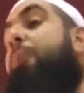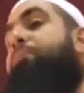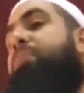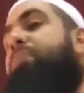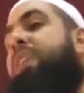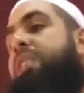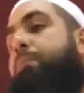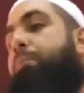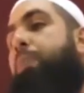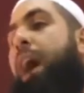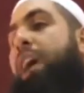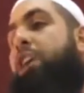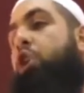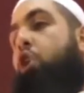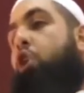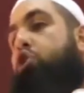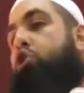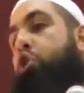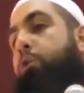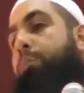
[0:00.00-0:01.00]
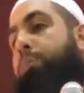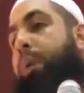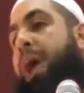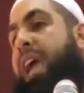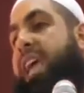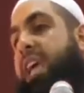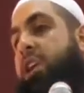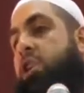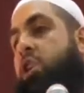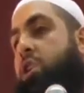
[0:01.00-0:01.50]
corrupted by your
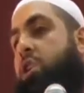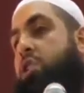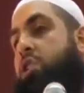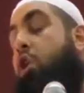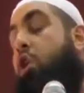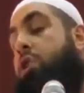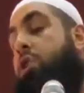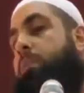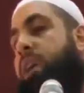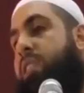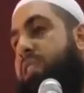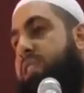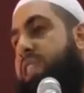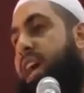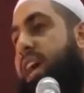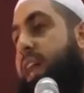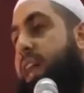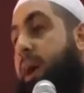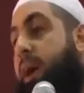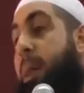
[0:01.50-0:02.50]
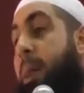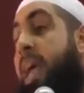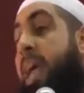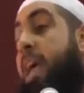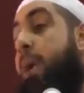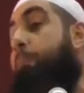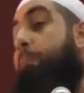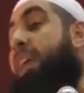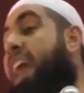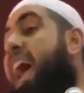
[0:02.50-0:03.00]
Tupac and your Tony Montana.
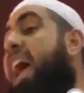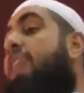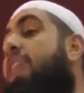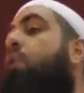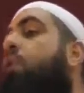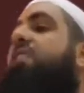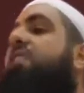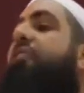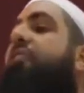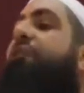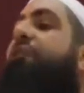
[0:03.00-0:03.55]
Bilal